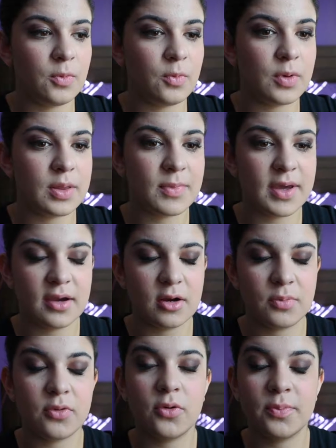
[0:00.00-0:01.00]
with my hair
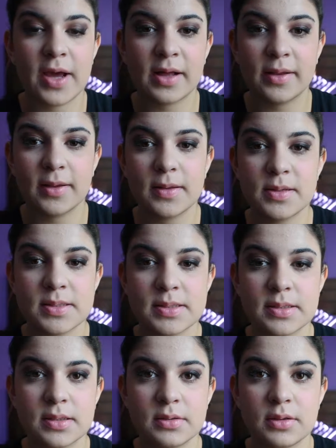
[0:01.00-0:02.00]
pulled back like
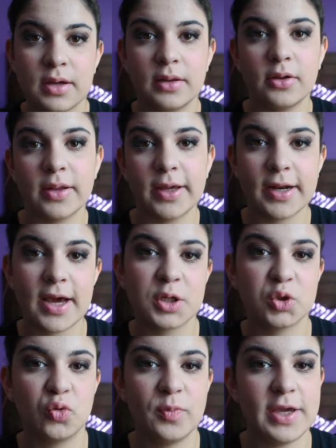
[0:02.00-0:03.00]
this, I look like an
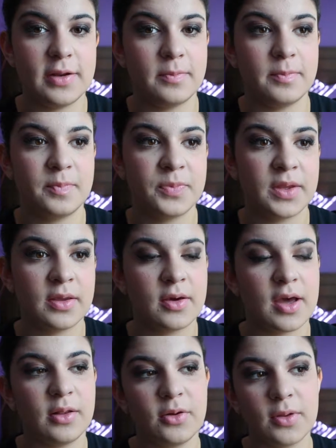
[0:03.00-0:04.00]
actual bean.
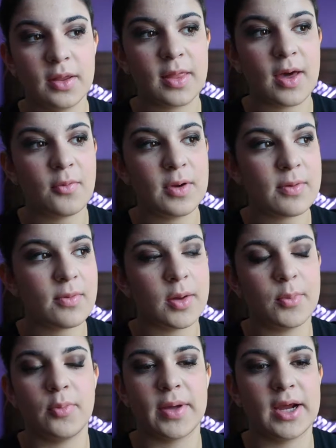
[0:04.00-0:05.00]
I look like that whenever I
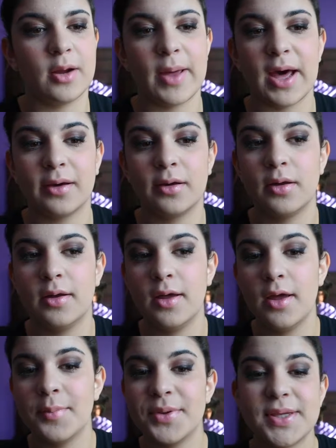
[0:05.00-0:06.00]
pull my hair back.
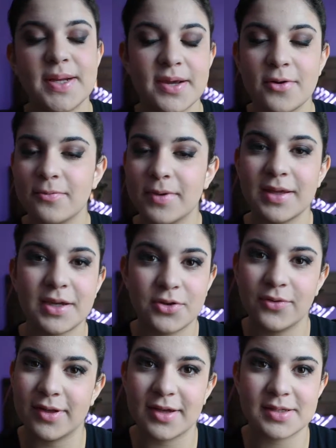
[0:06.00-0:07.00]
But today I don't feel like
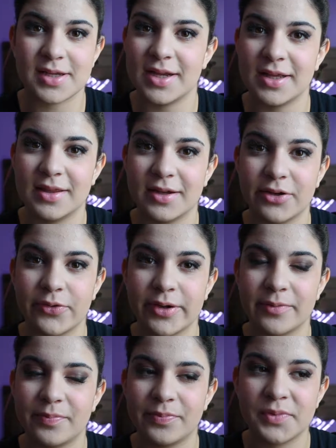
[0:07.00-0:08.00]
doing anything to
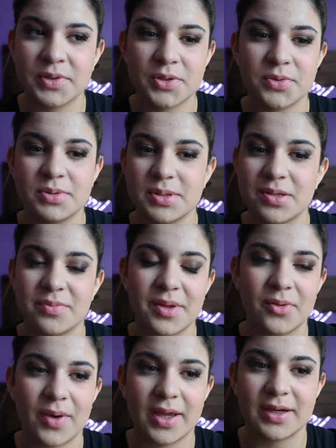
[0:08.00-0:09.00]
it. So it's just gonna be
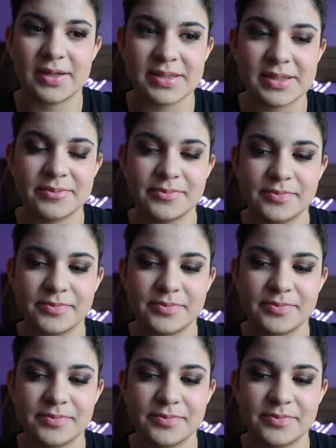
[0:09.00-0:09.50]
the way it is.